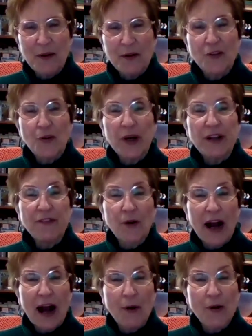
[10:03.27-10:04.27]

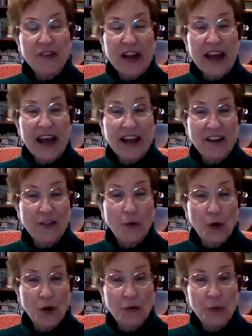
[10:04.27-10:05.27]
24 hours ahead of the
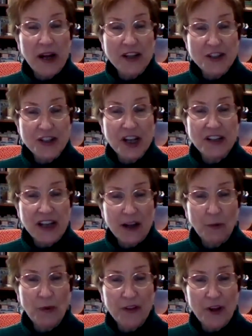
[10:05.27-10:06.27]
worldwide
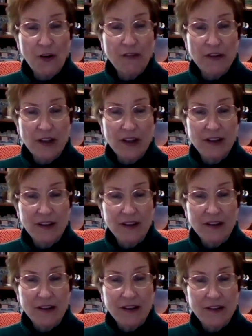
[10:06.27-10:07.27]
shutdown with COVID.
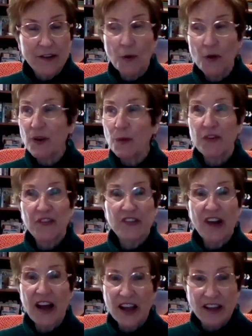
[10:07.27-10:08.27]
The movie was
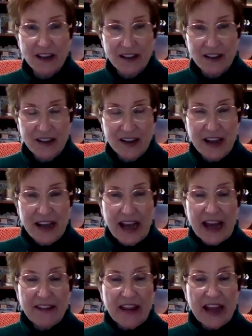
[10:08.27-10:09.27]
done.
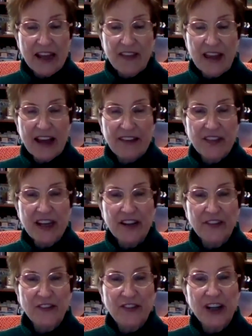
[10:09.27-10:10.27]
And they had the
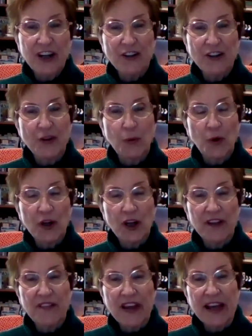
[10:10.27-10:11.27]
next year to work
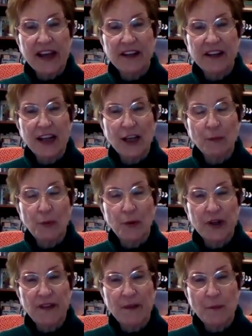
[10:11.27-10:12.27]
on the editing and
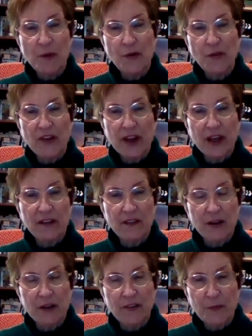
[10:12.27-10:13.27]
put in the music and
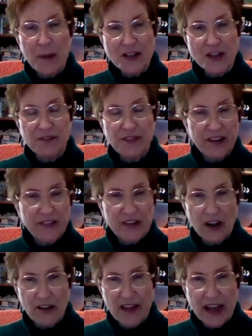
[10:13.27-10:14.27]
the special effects
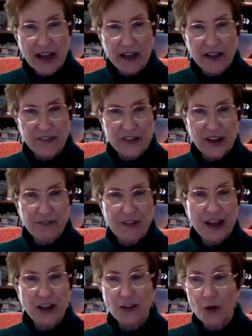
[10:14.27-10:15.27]
and all that kind of stuff.
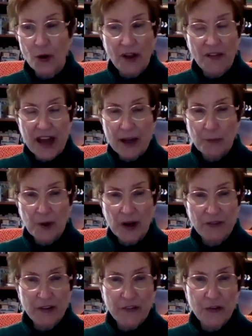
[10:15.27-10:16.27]
They could do all that in
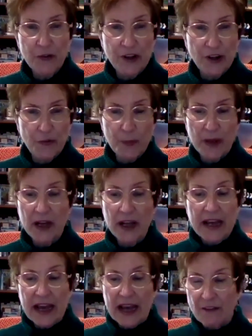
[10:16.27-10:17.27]
private studios, but
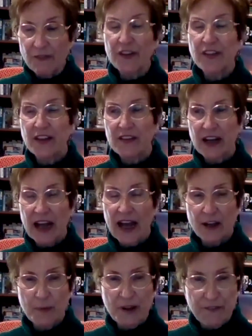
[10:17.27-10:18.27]
everything that
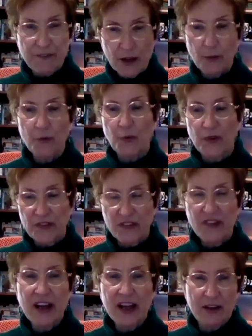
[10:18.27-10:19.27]
had to be filmed was
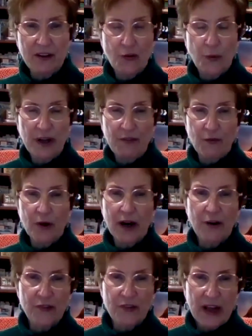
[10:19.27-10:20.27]
done 24
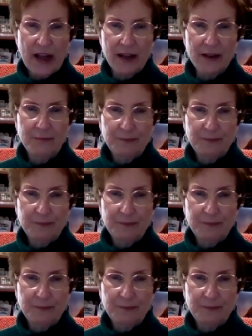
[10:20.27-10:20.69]
hours ahead.